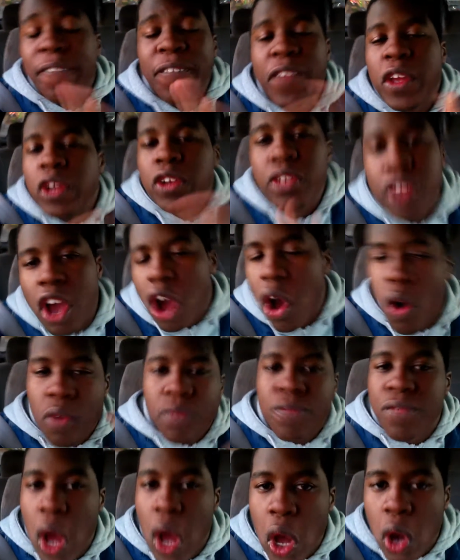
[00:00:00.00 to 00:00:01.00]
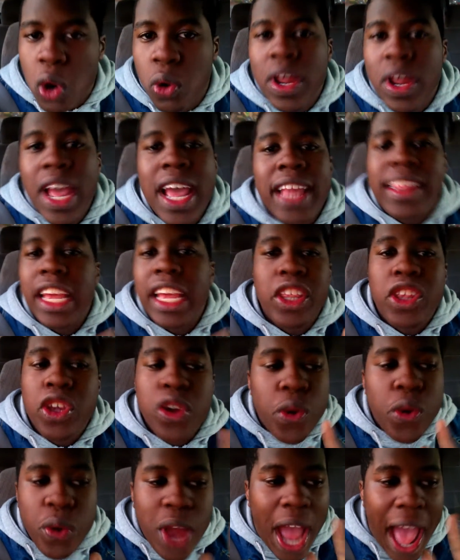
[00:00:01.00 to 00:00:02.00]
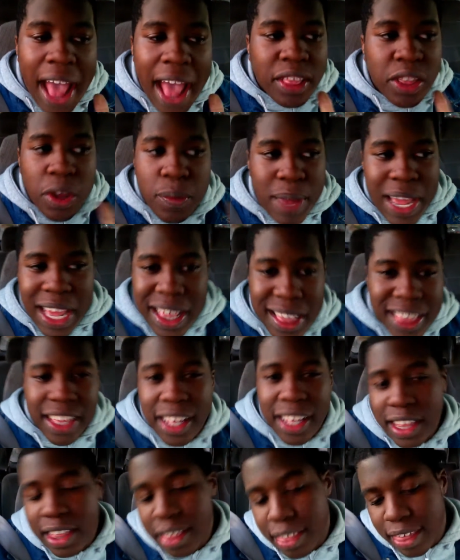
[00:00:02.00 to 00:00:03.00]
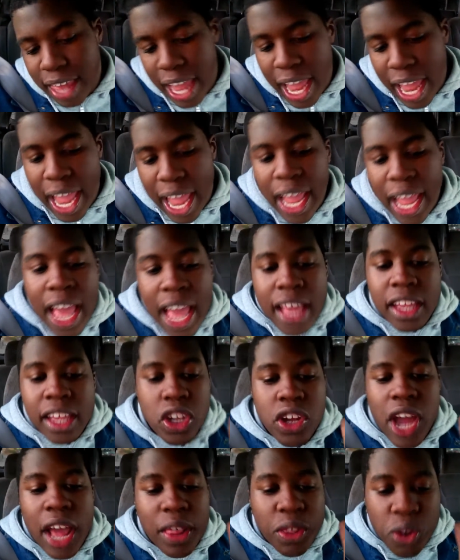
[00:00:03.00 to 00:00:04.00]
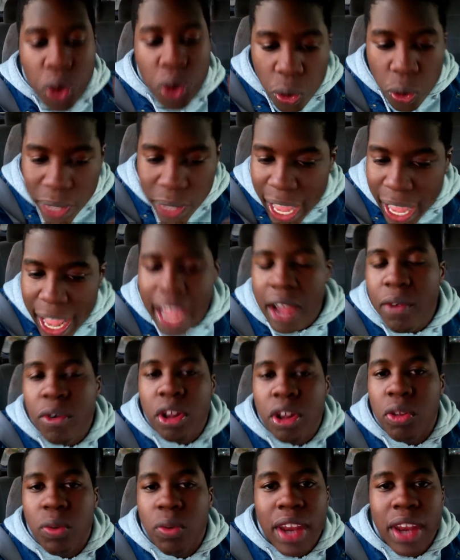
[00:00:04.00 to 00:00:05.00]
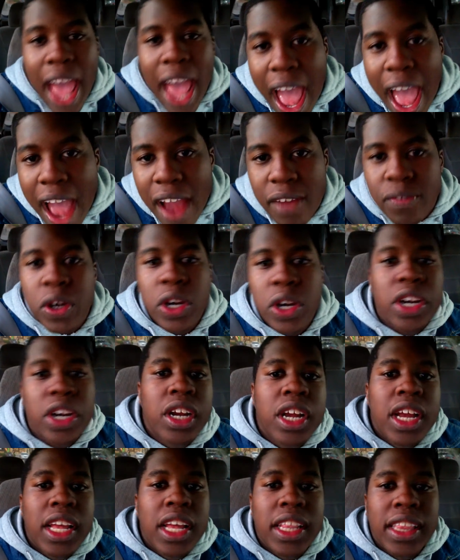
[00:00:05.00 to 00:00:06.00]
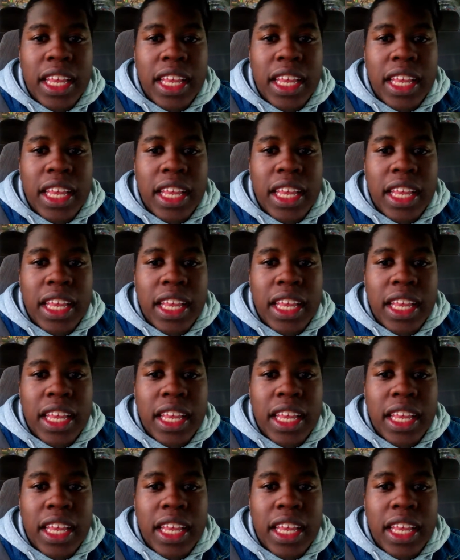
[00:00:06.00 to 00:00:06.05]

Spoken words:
if you don't vote, then you guys are basically saying that you guys are okay with whatever